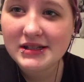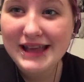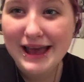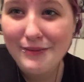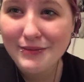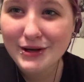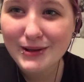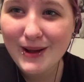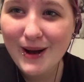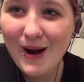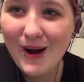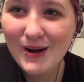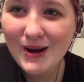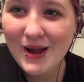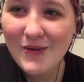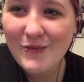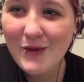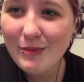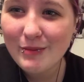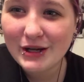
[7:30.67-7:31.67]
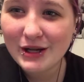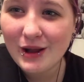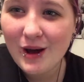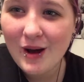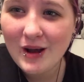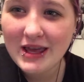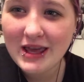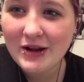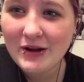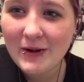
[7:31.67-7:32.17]
dabbing along, vaping
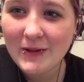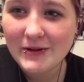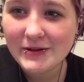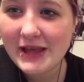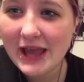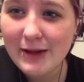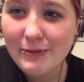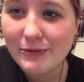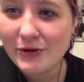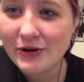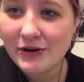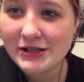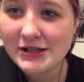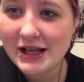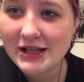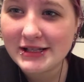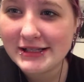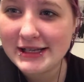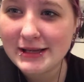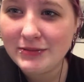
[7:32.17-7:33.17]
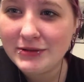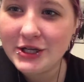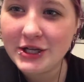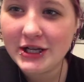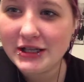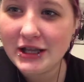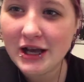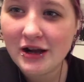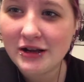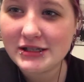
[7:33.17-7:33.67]
along, getting all this camphor noise nice and deep into
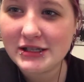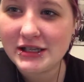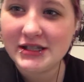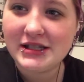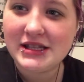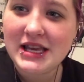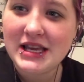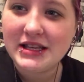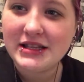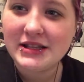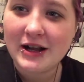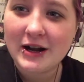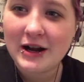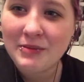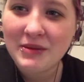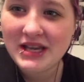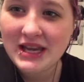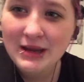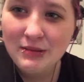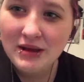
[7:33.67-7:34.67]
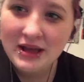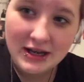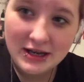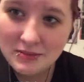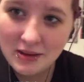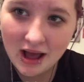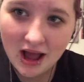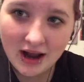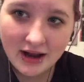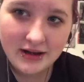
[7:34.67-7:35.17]
your lungs because these are gonna be deep in
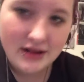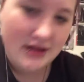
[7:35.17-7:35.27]
the mind.